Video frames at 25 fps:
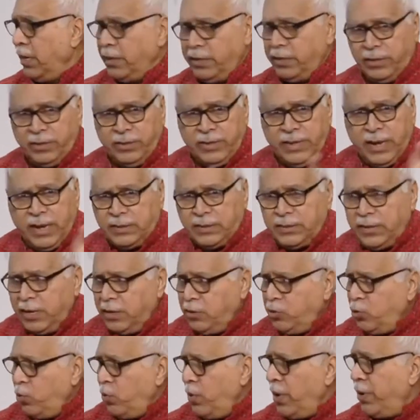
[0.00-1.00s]
It is the
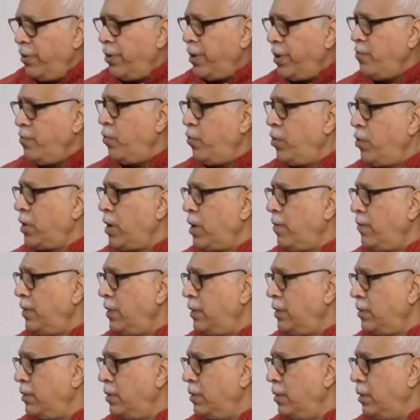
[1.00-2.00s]
others who will run for
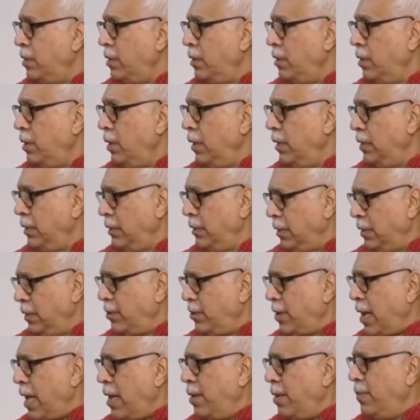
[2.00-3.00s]
cover. It is the
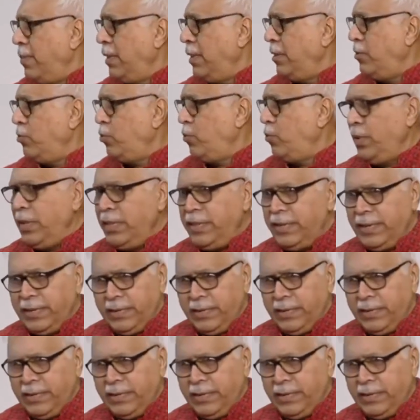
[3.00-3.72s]
tribals who will